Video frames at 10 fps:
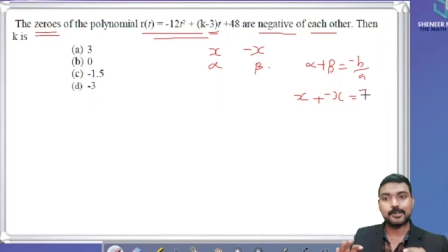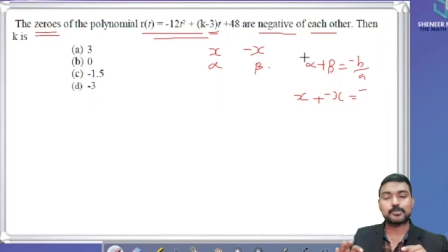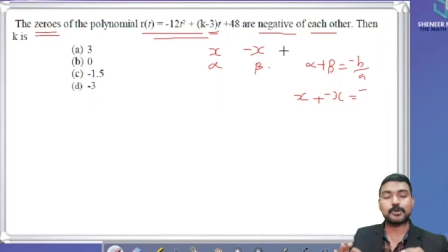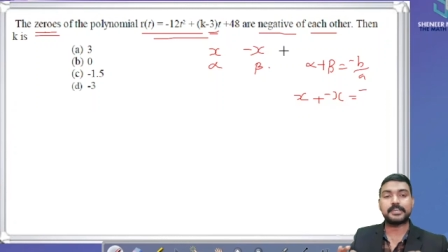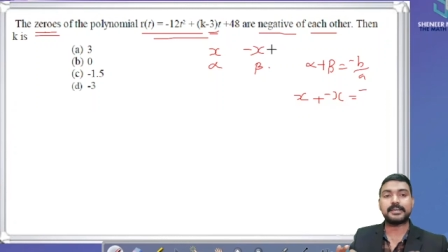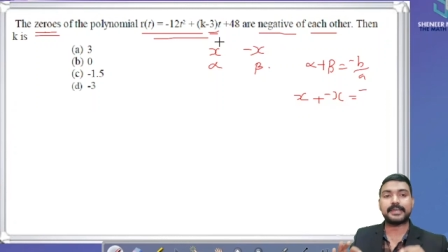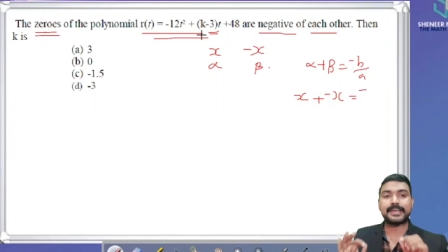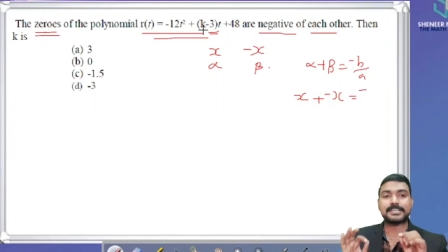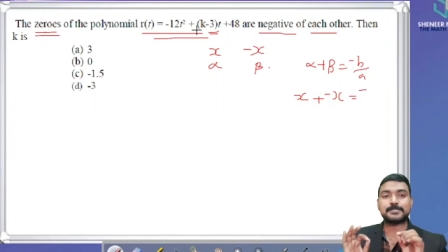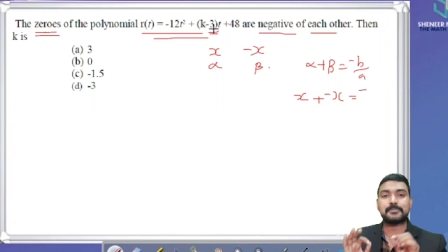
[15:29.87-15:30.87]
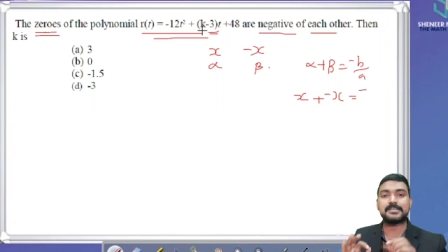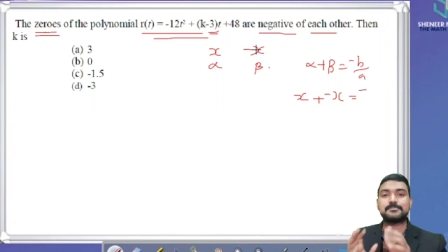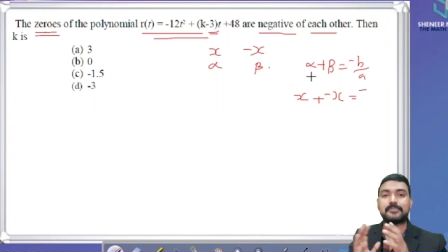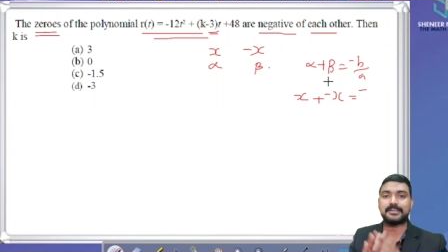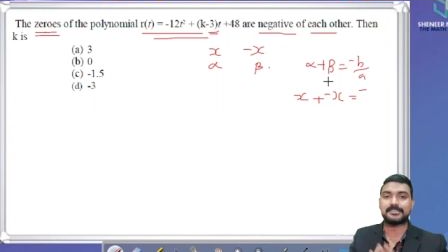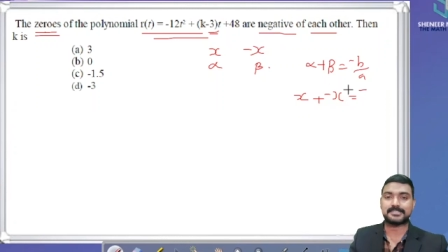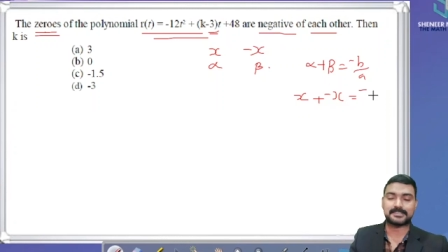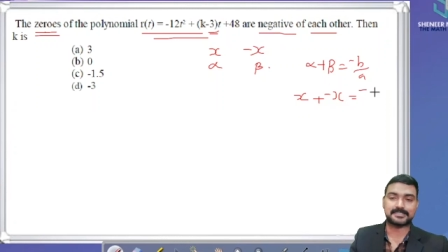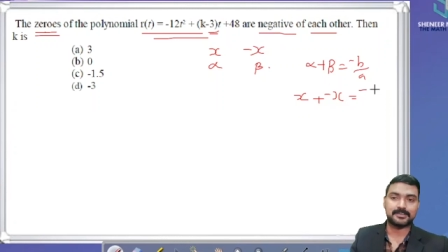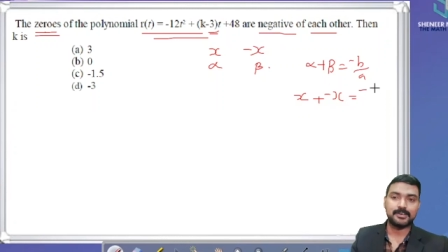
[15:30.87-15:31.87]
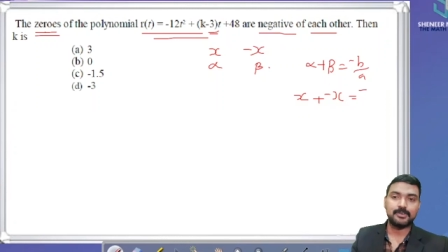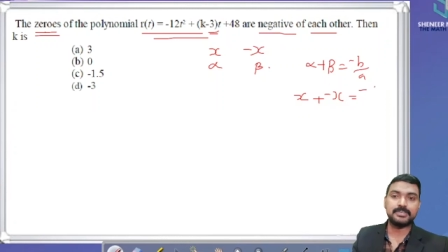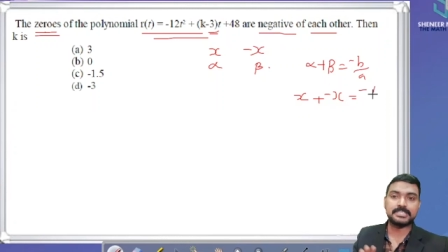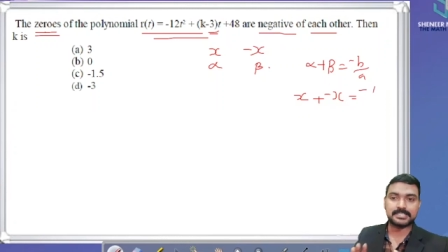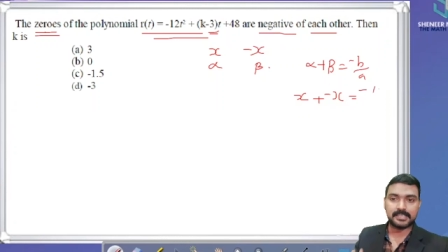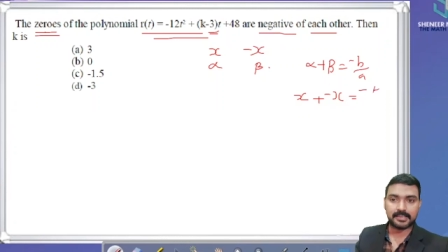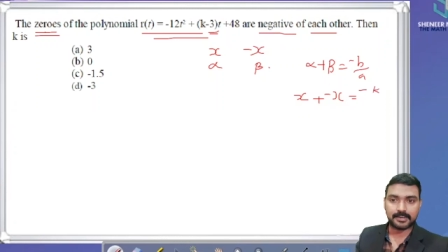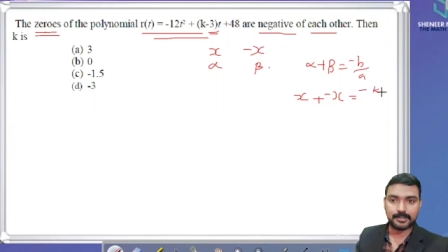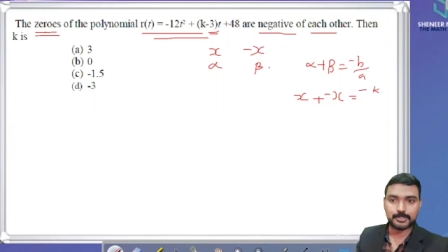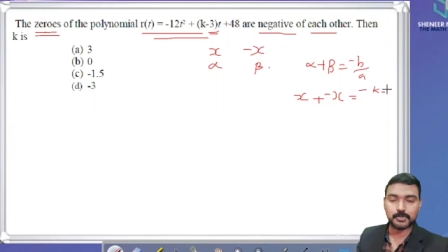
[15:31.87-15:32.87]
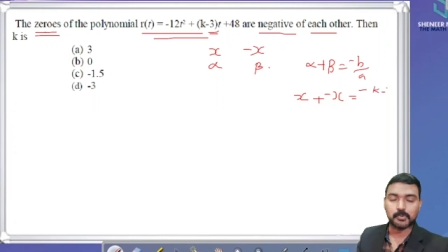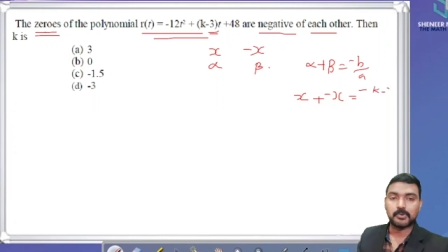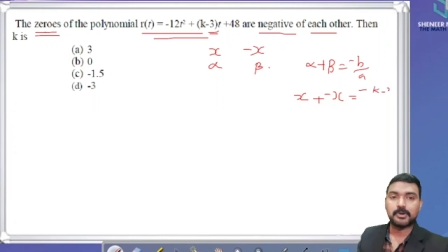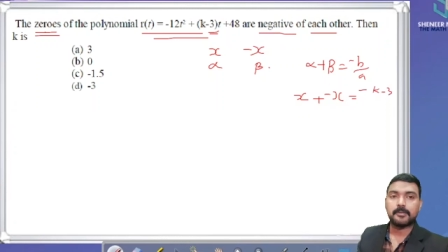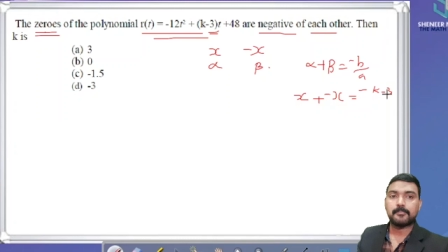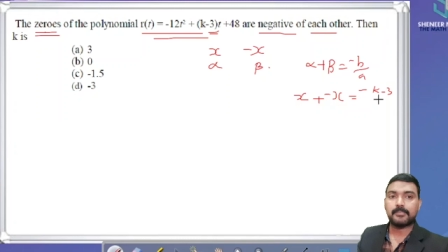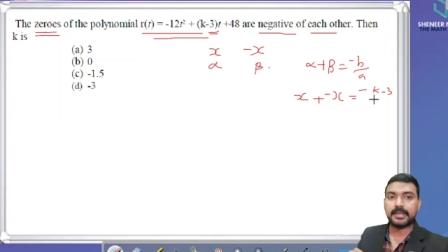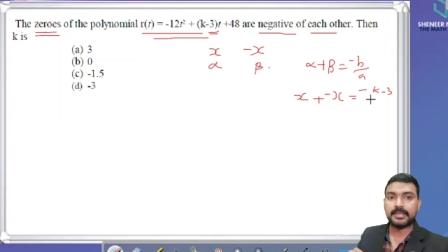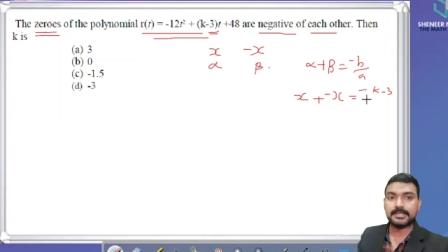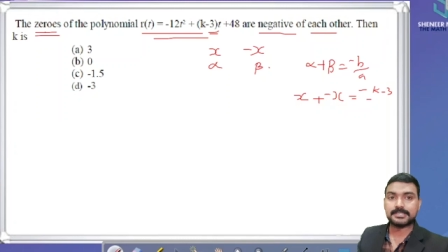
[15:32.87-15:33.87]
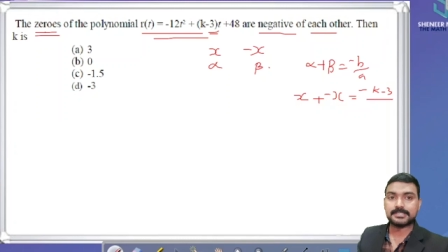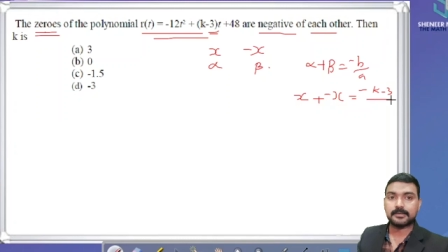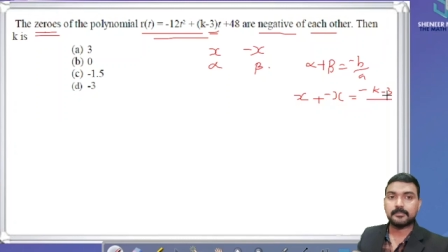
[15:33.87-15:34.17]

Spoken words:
So here x plus minus x, which is equal to minus